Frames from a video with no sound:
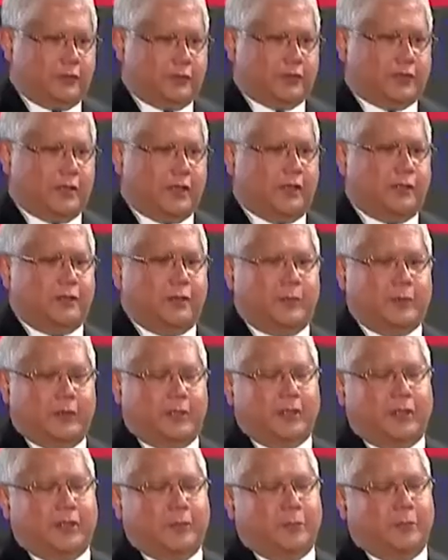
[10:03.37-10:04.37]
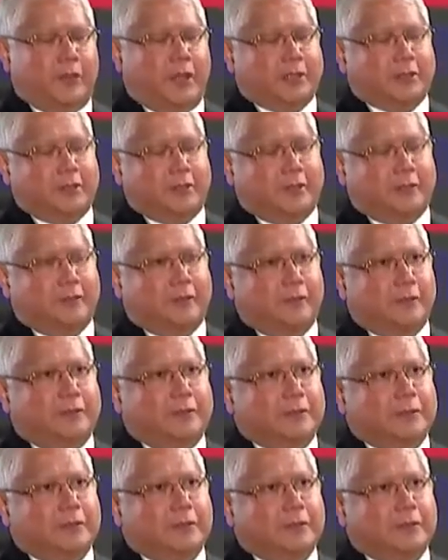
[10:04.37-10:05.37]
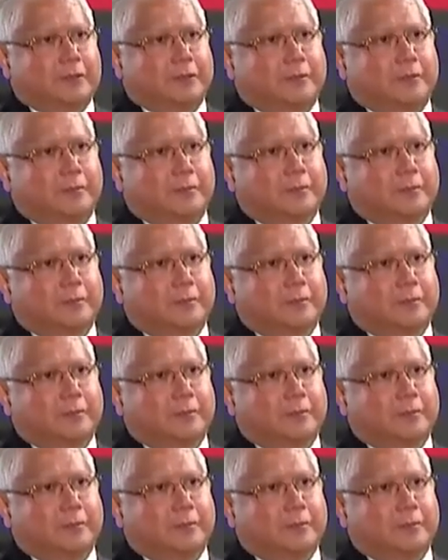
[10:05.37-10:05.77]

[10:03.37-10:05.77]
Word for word: you anymore. decide yeah. to be positive. Exactly.